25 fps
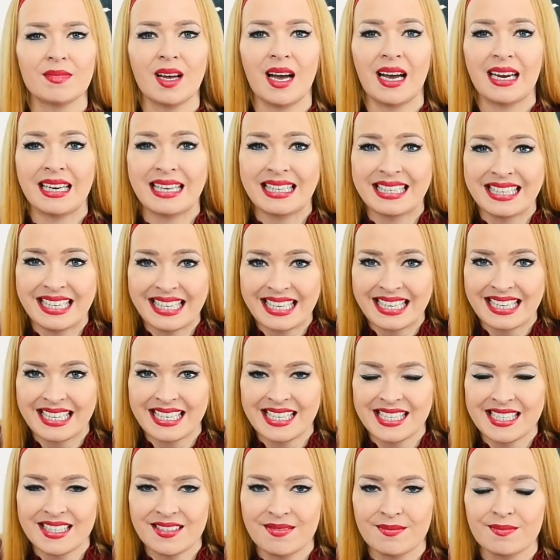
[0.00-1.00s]
I
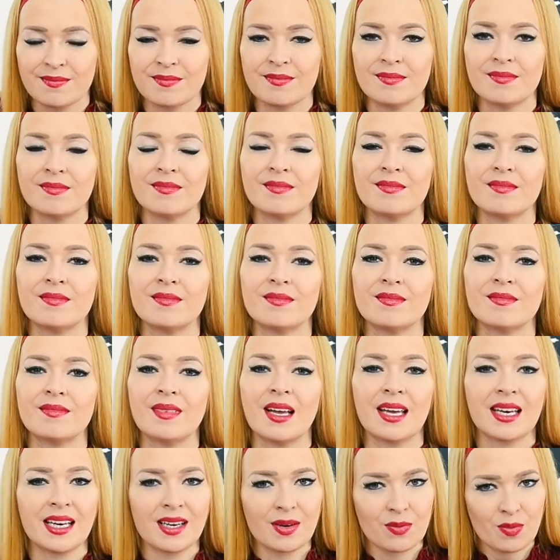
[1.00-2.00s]
need
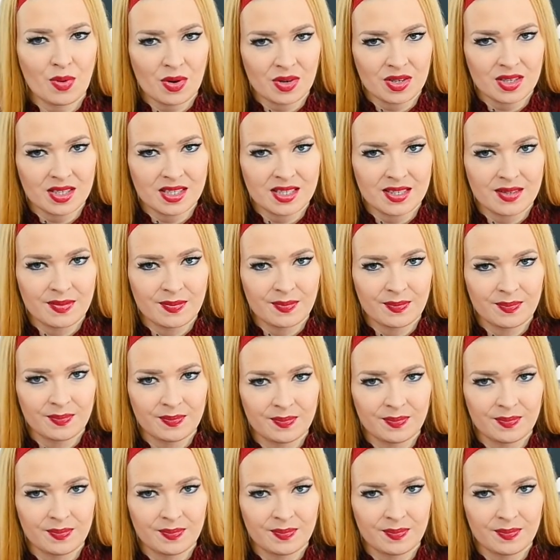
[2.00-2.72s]
and I want.